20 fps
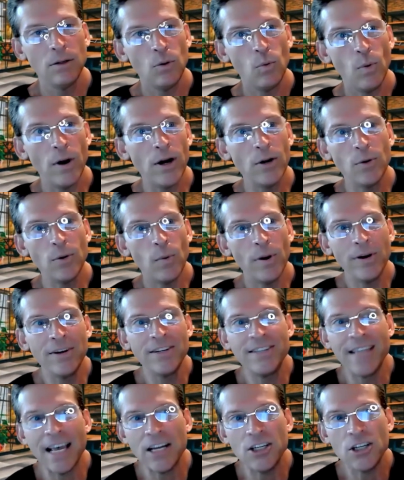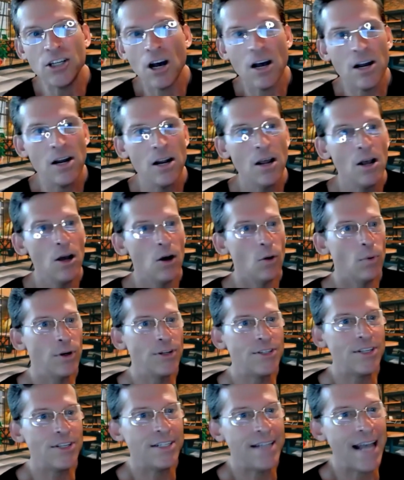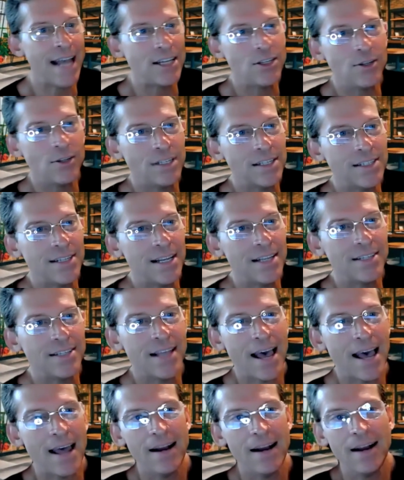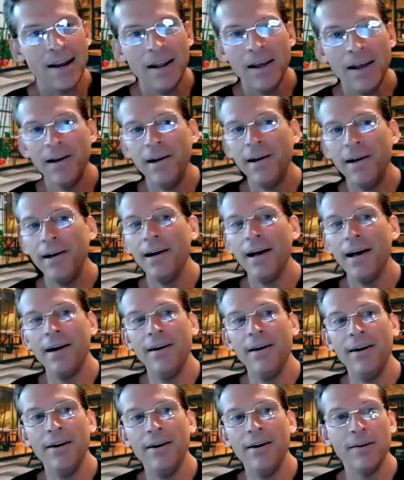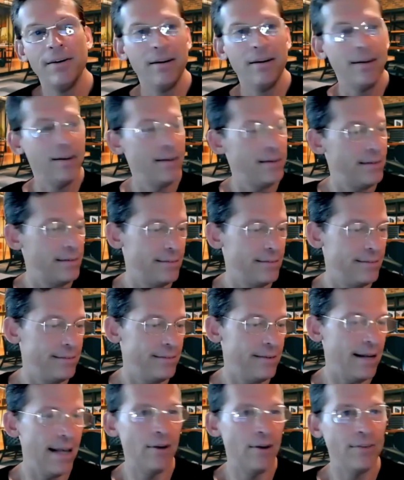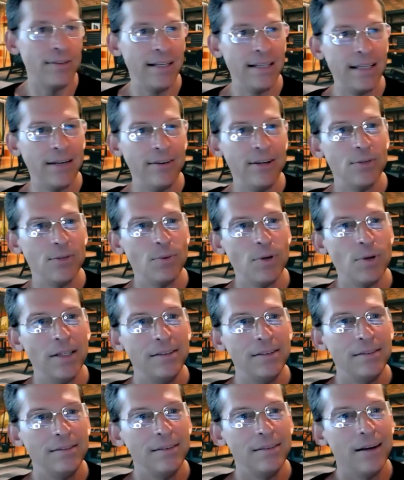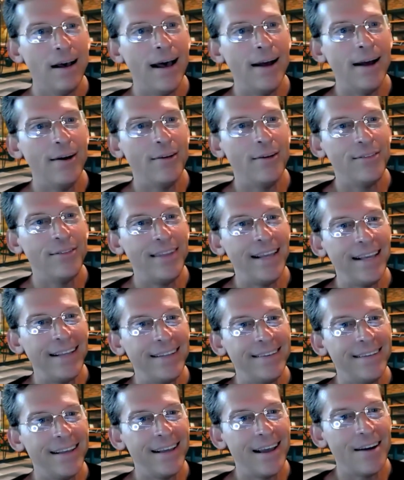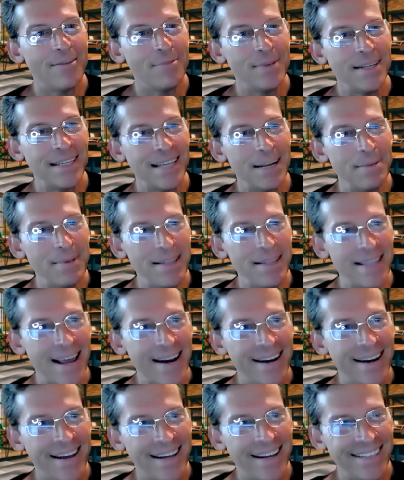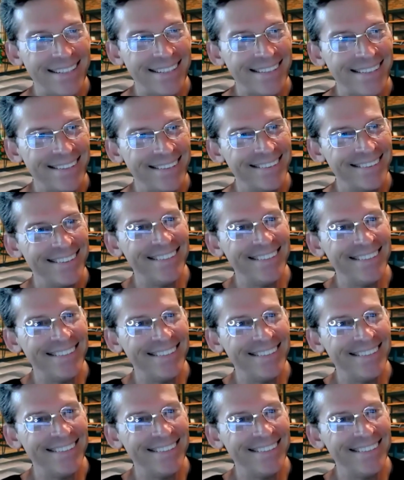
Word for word: Where, where is that, John? Where's the statute that says that? I don't know. I don't think there is one. I don't think the government's going to be that nice